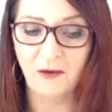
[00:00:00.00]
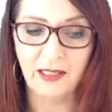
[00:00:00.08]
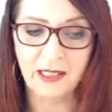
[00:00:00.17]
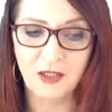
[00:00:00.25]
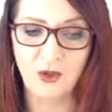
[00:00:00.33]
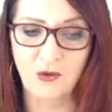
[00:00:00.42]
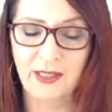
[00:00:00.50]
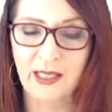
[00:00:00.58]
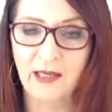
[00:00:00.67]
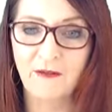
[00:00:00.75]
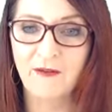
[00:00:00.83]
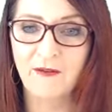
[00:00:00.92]
enjoying,
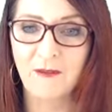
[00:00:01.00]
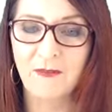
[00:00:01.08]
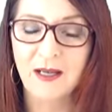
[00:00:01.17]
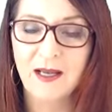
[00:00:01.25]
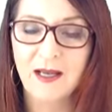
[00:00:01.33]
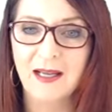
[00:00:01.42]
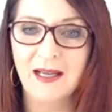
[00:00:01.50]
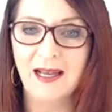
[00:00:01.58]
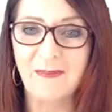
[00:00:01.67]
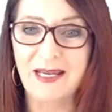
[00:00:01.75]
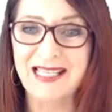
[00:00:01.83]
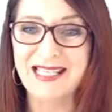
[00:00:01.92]
from
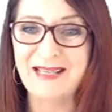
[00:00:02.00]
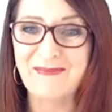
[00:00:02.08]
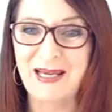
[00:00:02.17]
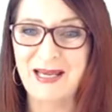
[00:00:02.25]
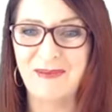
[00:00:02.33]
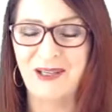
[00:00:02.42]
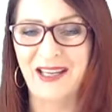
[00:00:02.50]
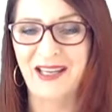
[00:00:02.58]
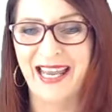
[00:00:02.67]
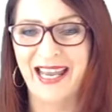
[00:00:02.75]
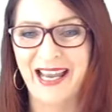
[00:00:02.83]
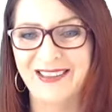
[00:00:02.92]
amazing people like
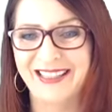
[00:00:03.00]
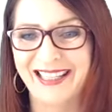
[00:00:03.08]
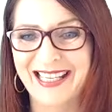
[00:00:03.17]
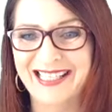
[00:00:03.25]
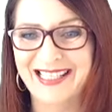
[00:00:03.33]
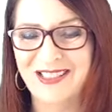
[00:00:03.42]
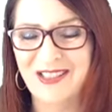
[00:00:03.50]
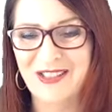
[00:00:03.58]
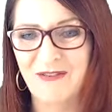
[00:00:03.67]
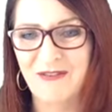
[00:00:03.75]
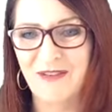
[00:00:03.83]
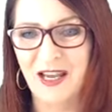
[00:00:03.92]
Howard Glasser, who's the
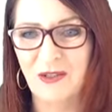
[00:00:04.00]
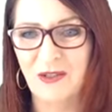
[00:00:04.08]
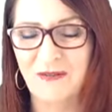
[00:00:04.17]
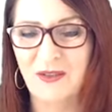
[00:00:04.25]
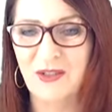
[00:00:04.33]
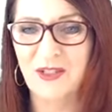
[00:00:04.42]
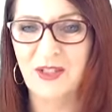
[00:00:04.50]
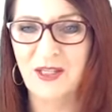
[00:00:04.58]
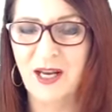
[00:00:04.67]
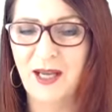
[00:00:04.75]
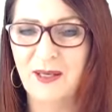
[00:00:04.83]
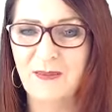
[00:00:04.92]
founder of Nurtured
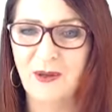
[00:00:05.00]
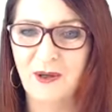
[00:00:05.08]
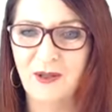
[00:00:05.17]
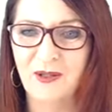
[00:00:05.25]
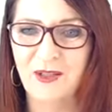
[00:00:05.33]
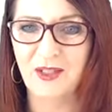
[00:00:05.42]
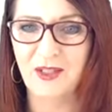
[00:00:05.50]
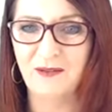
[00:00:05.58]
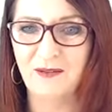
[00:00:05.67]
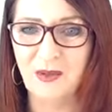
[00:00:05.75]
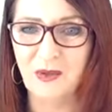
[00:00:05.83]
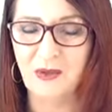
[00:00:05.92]
Heart Approach, and of
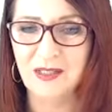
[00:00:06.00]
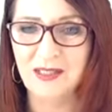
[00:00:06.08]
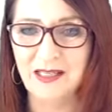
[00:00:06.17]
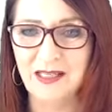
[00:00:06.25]
course